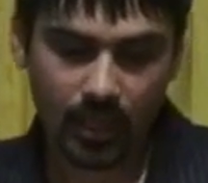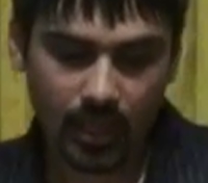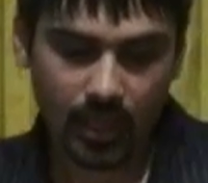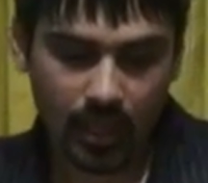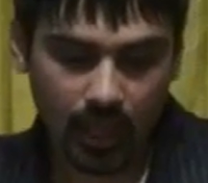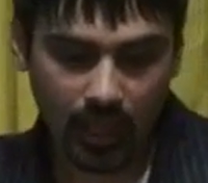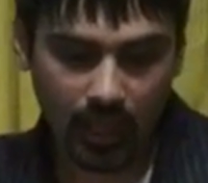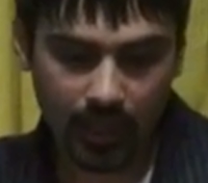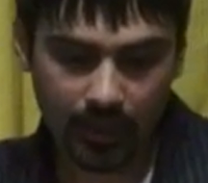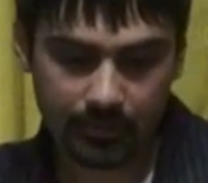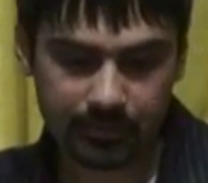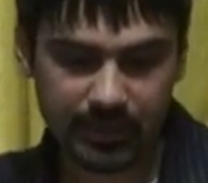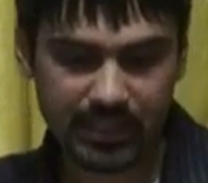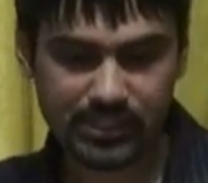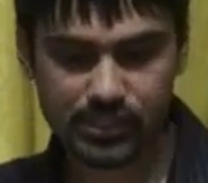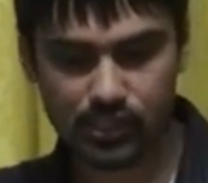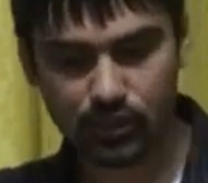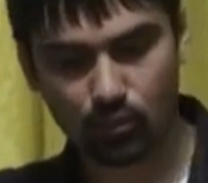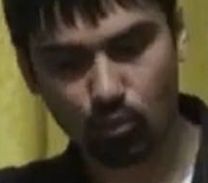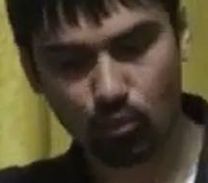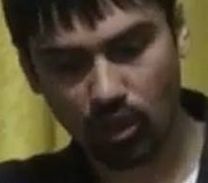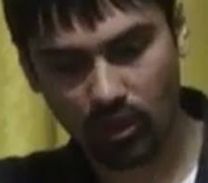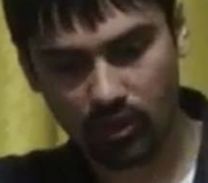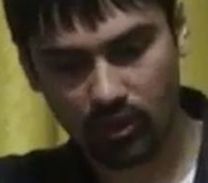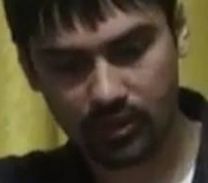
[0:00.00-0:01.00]
Um, and so
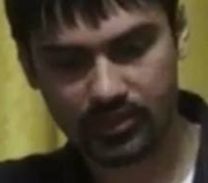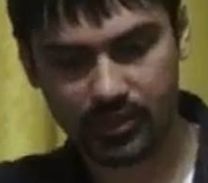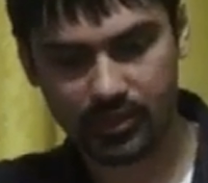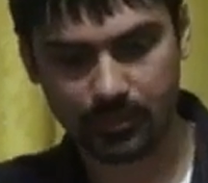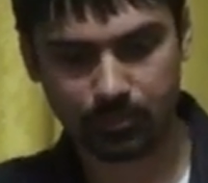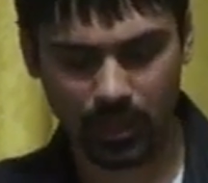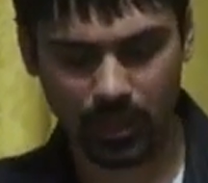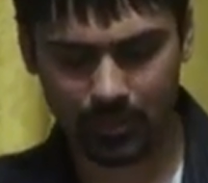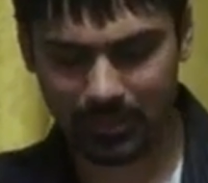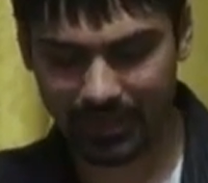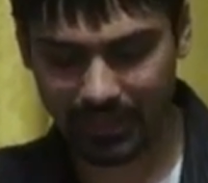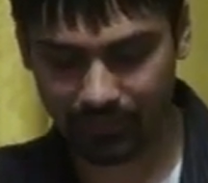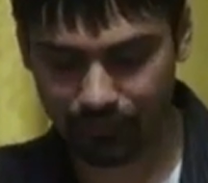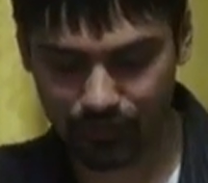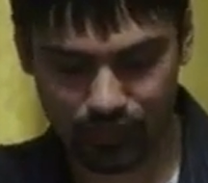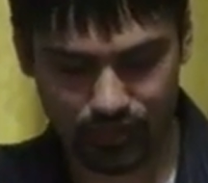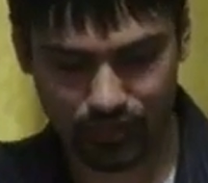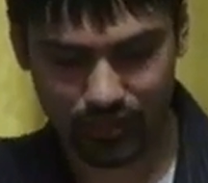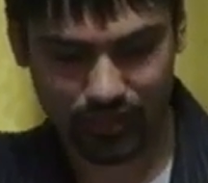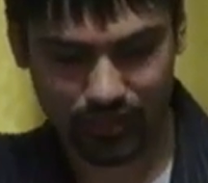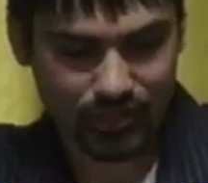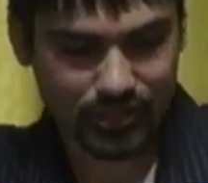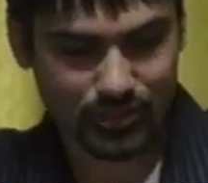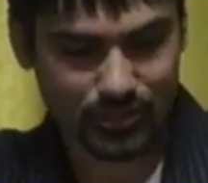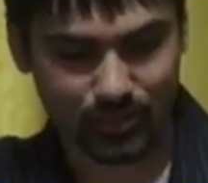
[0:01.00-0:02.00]
the, wa the plumbing
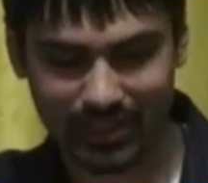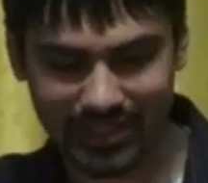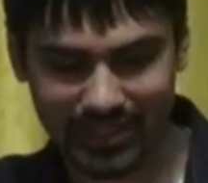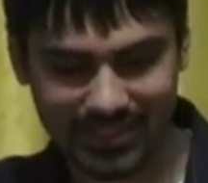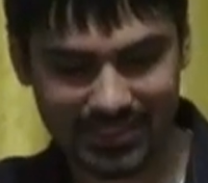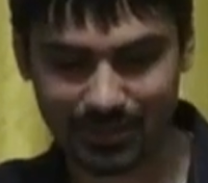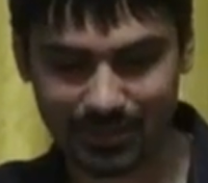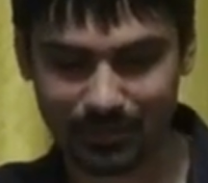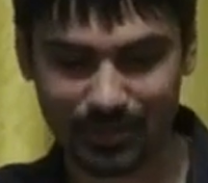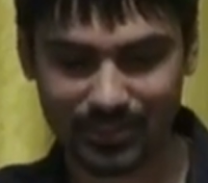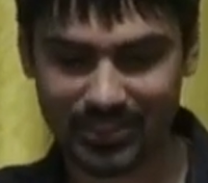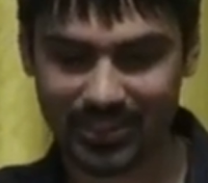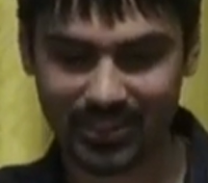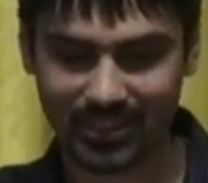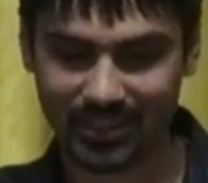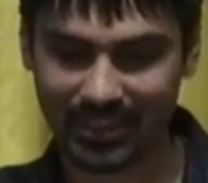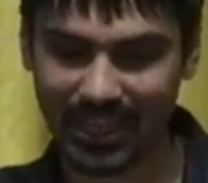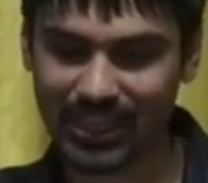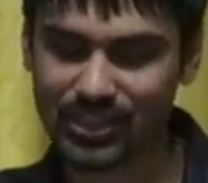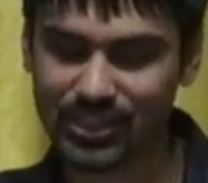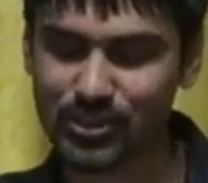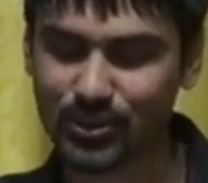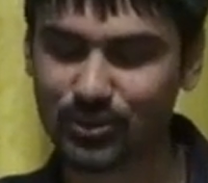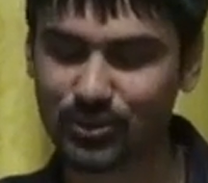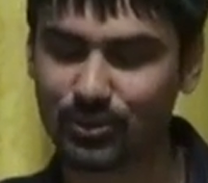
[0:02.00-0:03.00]
infrastructure is really similar to the
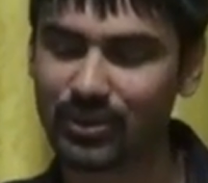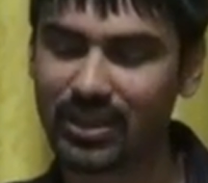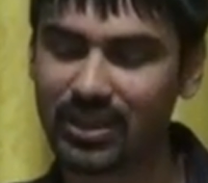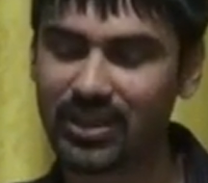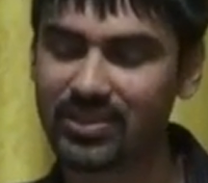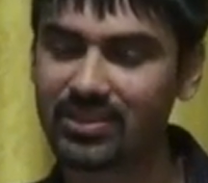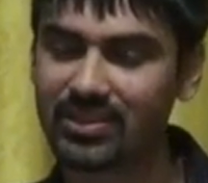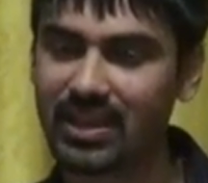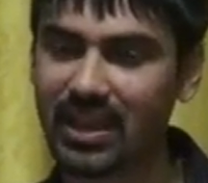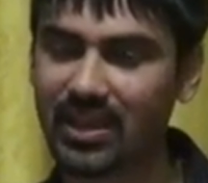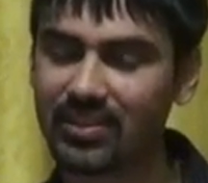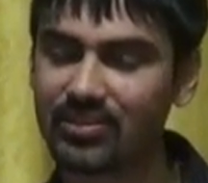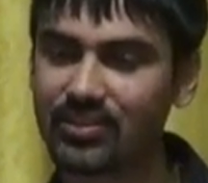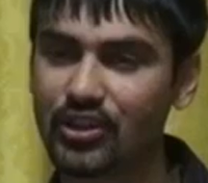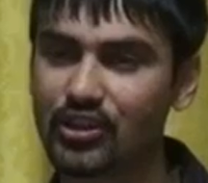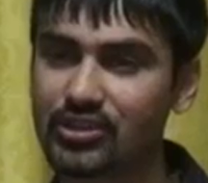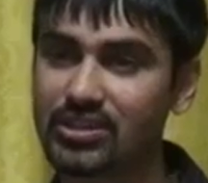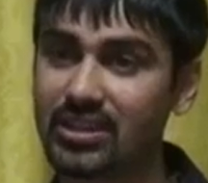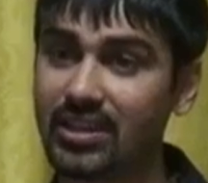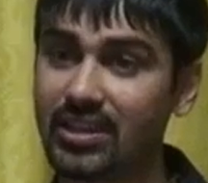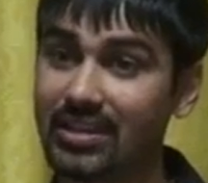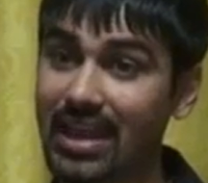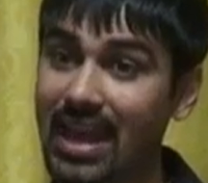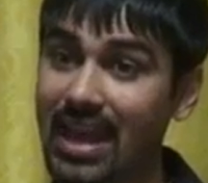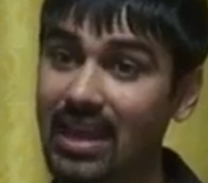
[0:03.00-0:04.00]
electrical in that there's
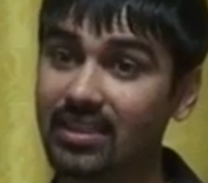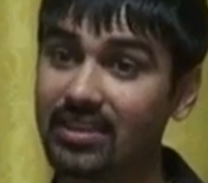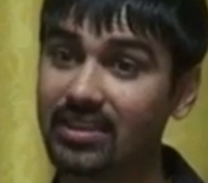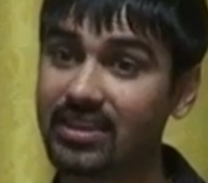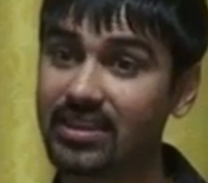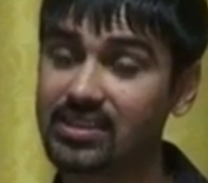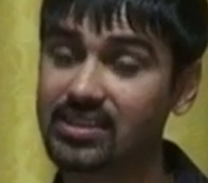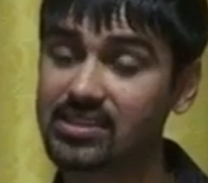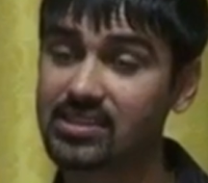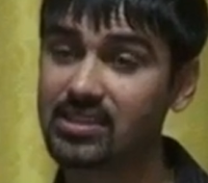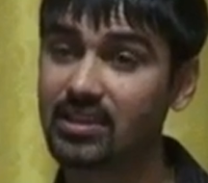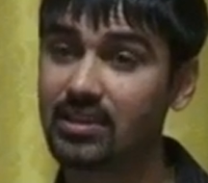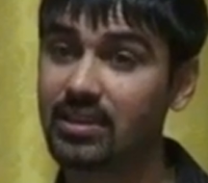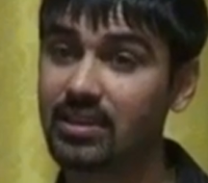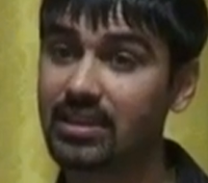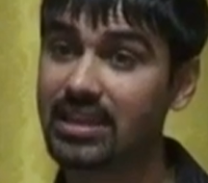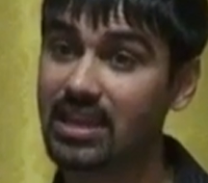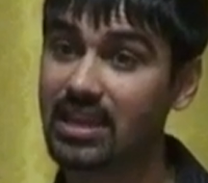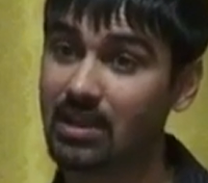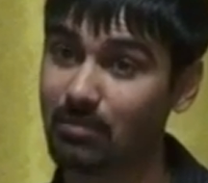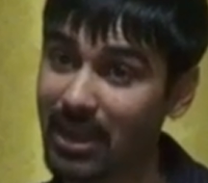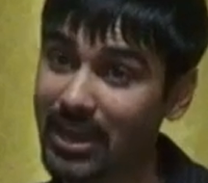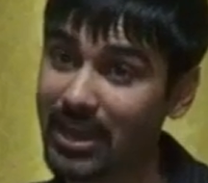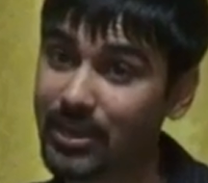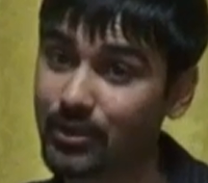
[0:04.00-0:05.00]
an analogous E
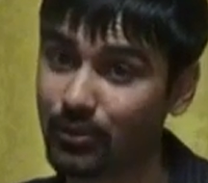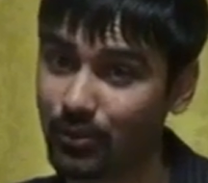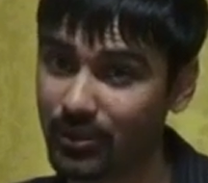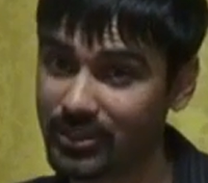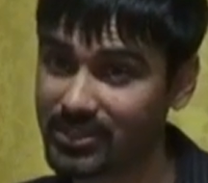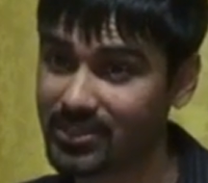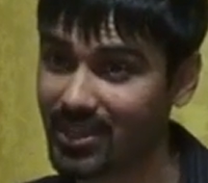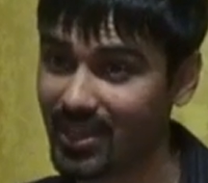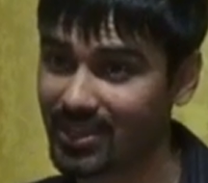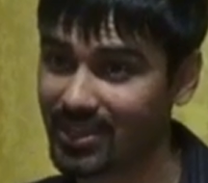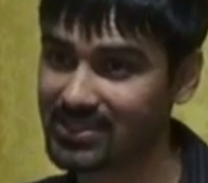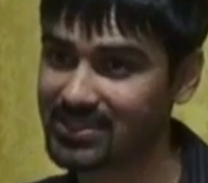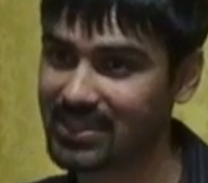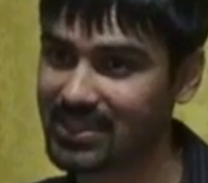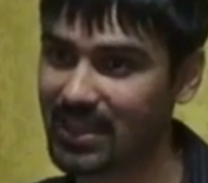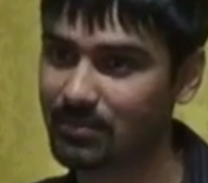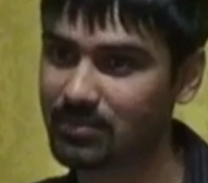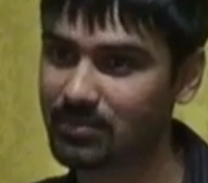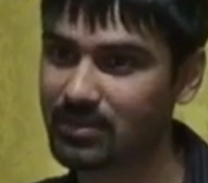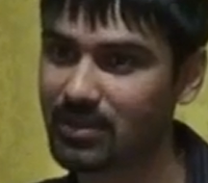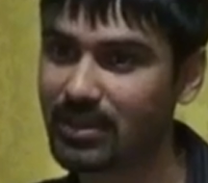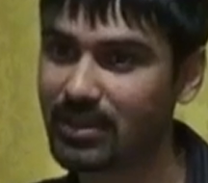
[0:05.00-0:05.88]
M I noise concept.